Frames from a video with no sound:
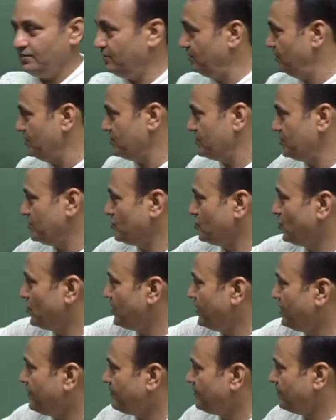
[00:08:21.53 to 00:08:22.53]
This is
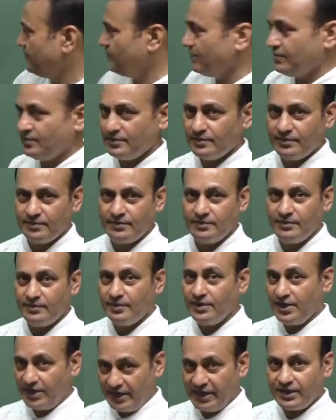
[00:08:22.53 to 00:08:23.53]
okay.
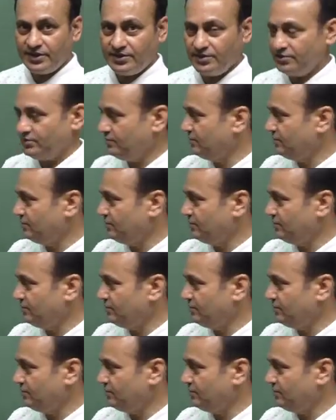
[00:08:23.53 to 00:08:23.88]
Correct.